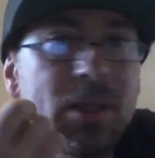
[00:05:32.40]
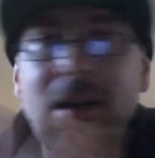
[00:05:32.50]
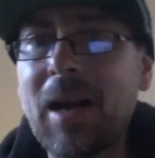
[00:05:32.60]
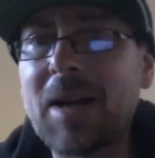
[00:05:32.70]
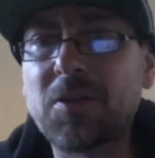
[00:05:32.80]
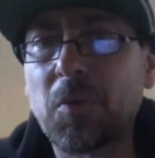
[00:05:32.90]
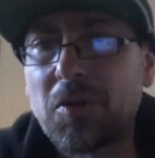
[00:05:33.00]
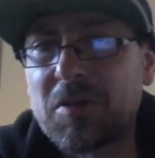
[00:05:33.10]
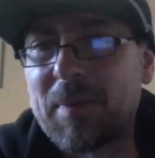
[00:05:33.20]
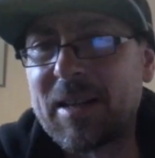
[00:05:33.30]
Clients to what
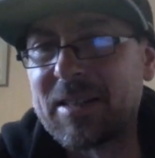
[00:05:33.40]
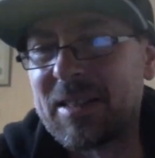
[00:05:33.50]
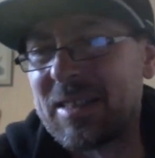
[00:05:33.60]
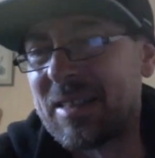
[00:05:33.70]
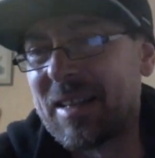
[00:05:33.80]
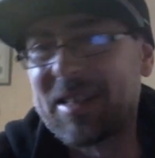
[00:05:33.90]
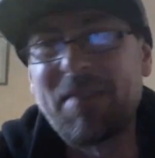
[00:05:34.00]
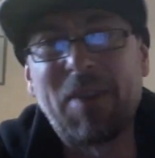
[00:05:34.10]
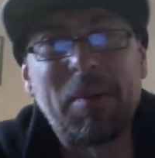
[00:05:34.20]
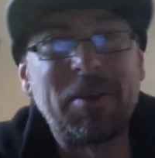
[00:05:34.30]
you expect, and they're
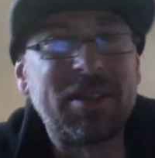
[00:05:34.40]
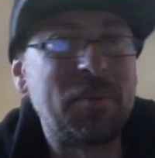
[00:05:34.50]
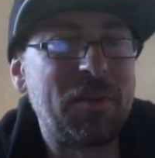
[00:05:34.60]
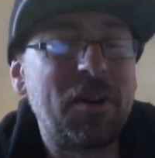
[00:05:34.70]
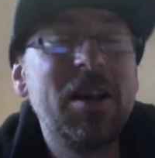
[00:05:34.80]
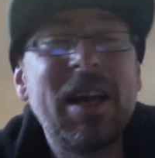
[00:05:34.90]
saying round about 70-30.